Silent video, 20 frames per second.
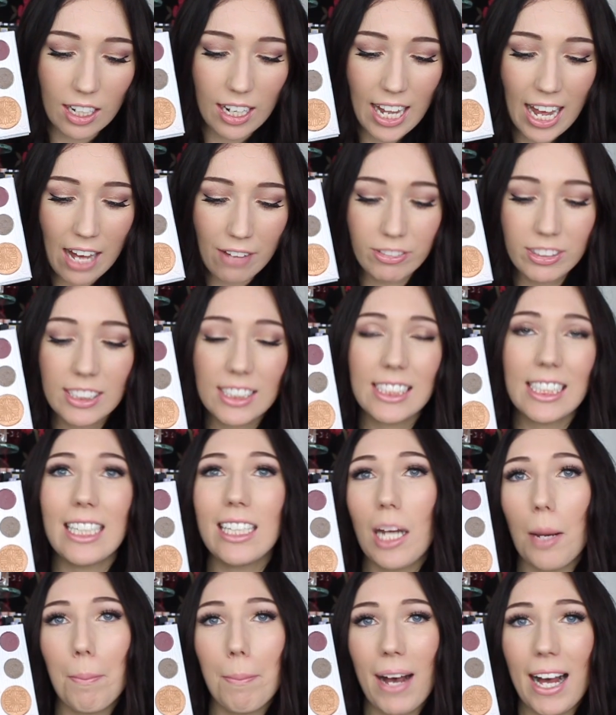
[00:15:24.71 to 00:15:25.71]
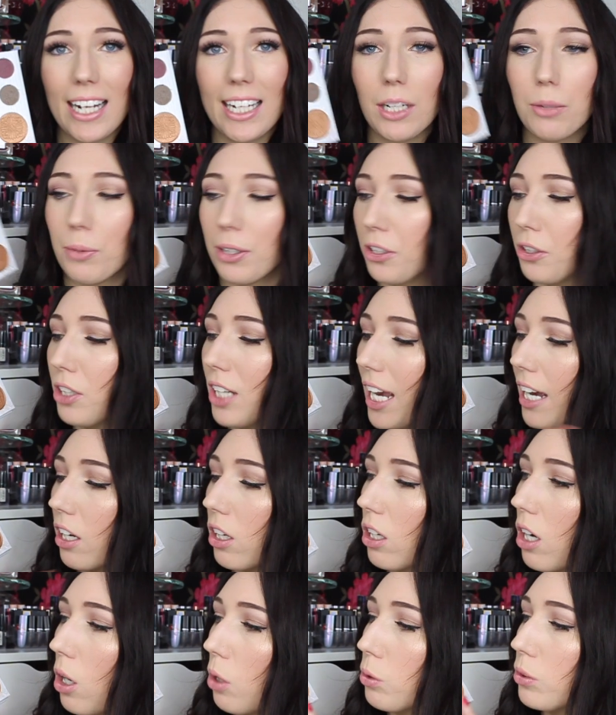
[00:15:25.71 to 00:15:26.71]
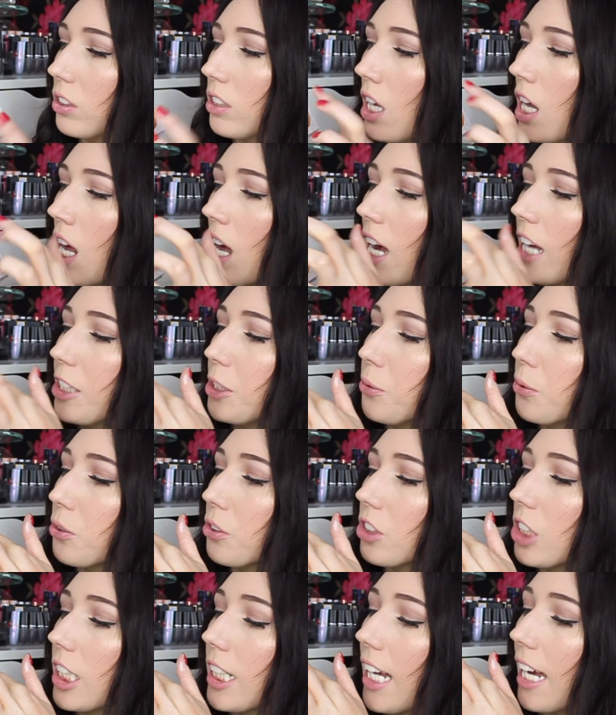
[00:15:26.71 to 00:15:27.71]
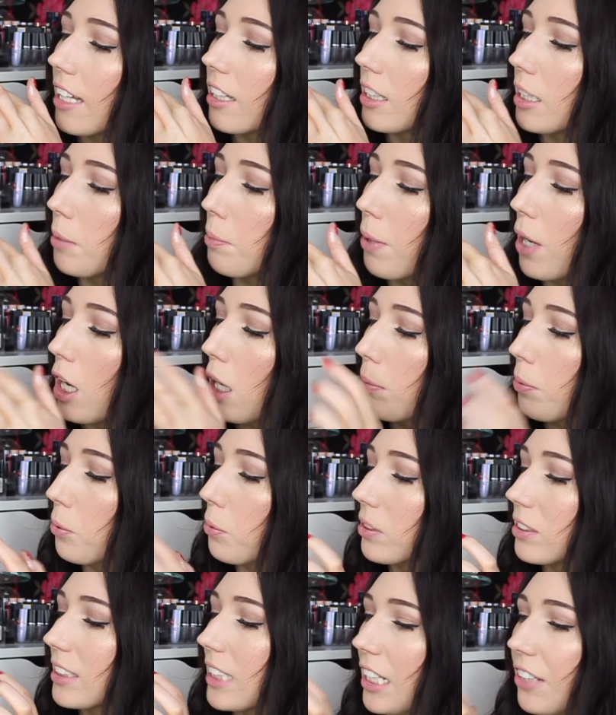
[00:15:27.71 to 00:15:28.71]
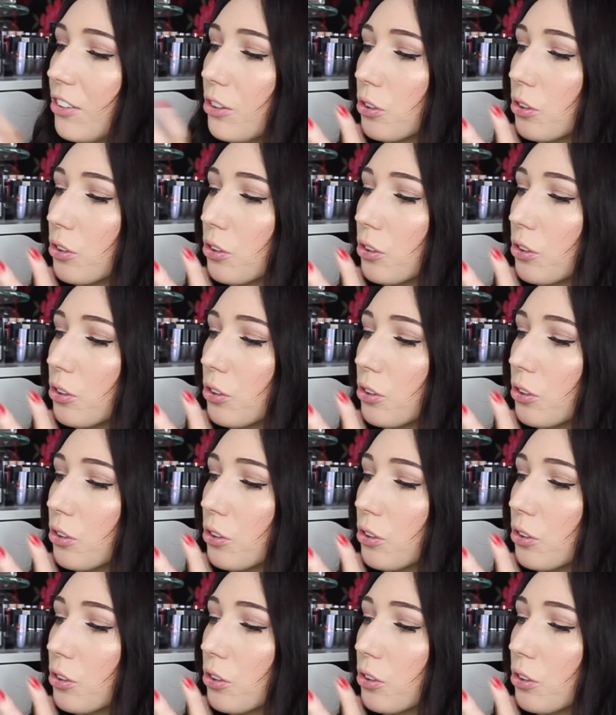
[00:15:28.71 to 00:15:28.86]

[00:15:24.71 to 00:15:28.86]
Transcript: I haven't seen a palette where you get golds and you also get the purple ones here,